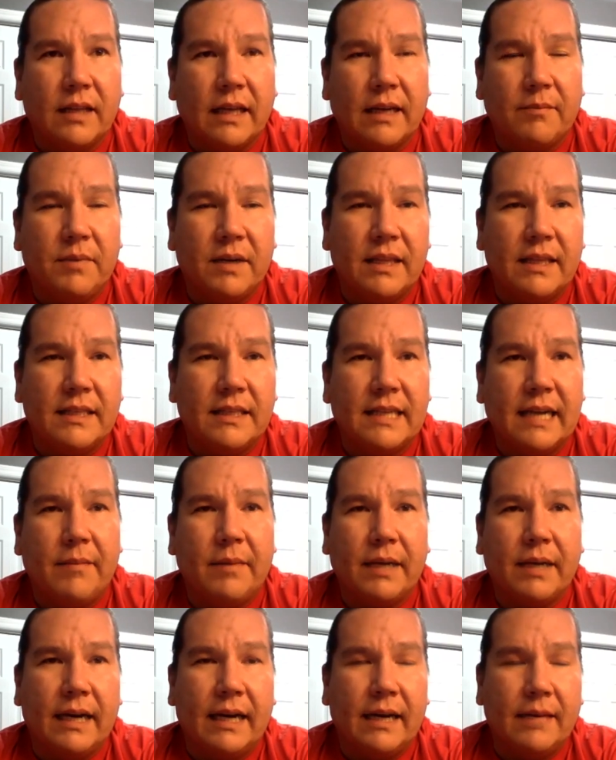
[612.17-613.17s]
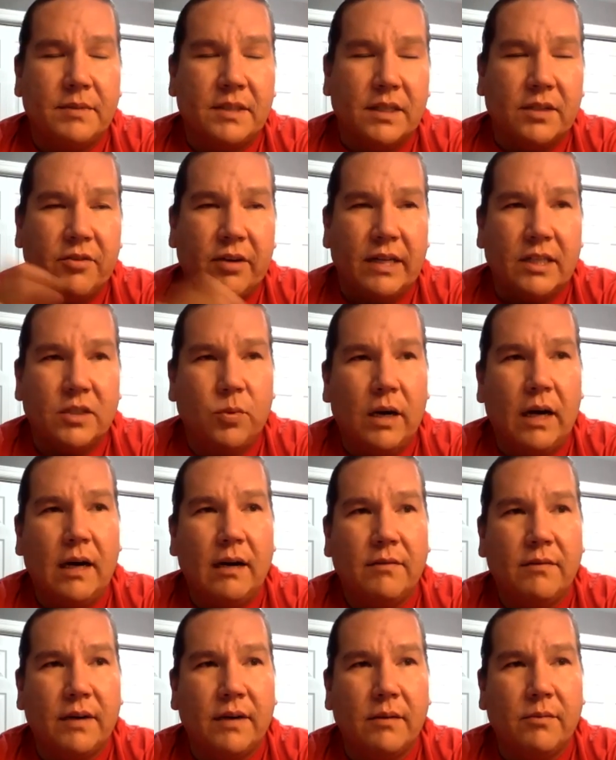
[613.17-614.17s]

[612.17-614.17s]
Like by the time I got up to grade 12, I,